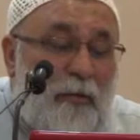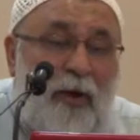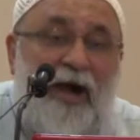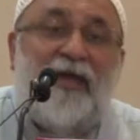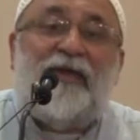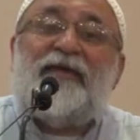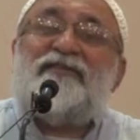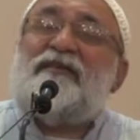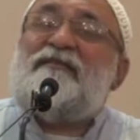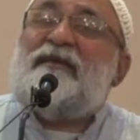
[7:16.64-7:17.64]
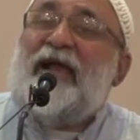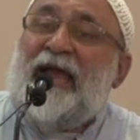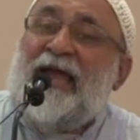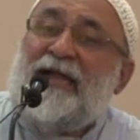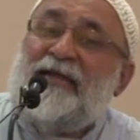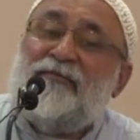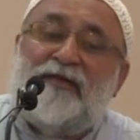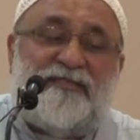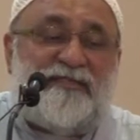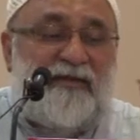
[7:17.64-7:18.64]
Why is it the alim
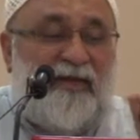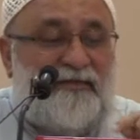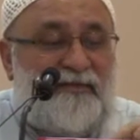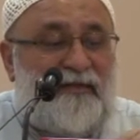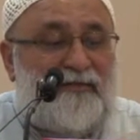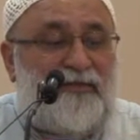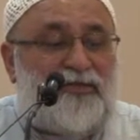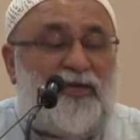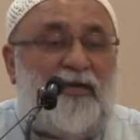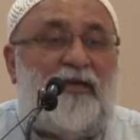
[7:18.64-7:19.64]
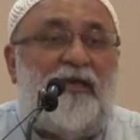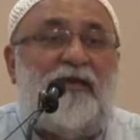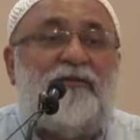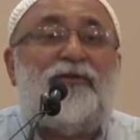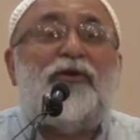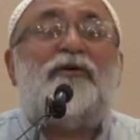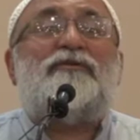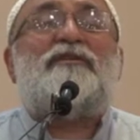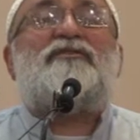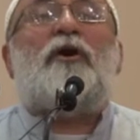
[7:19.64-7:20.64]
is greater than the shaheed?
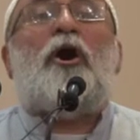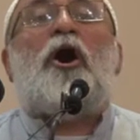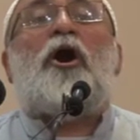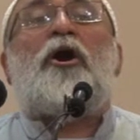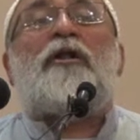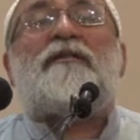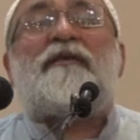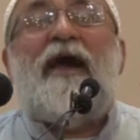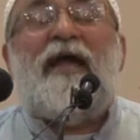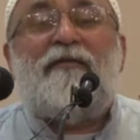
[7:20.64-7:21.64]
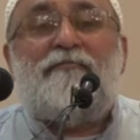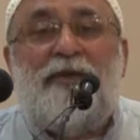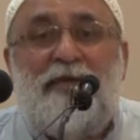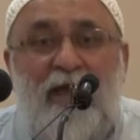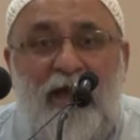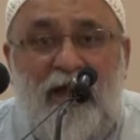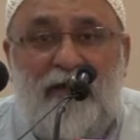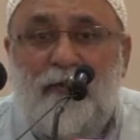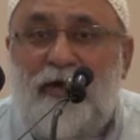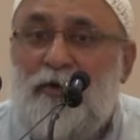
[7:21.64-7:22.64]
Notice all the
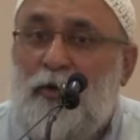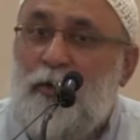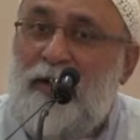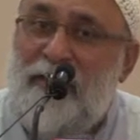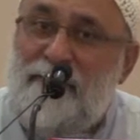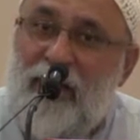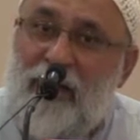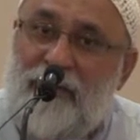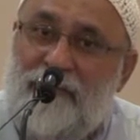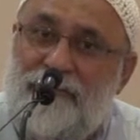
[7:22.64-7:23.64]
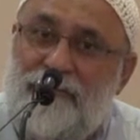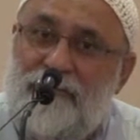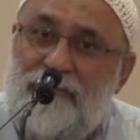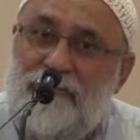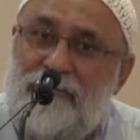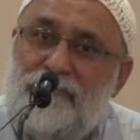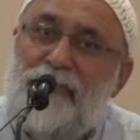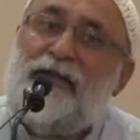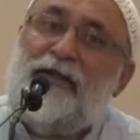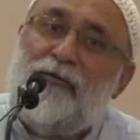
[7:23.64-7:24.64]
anbiya were ulama,
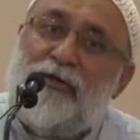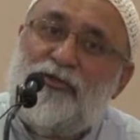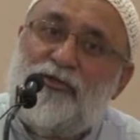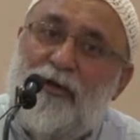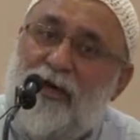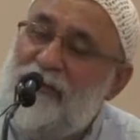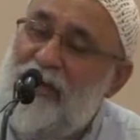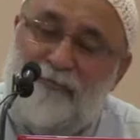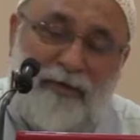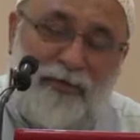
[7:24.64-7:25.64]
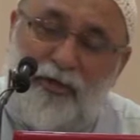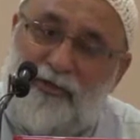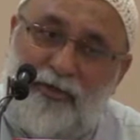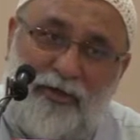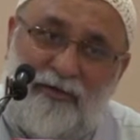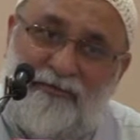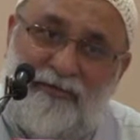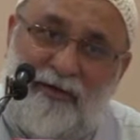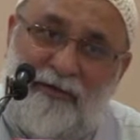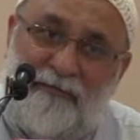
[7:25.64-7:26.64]
many were shuhada, but not all of
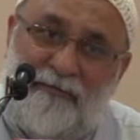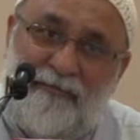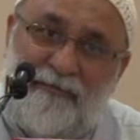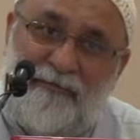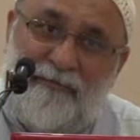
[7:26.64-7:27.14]
them.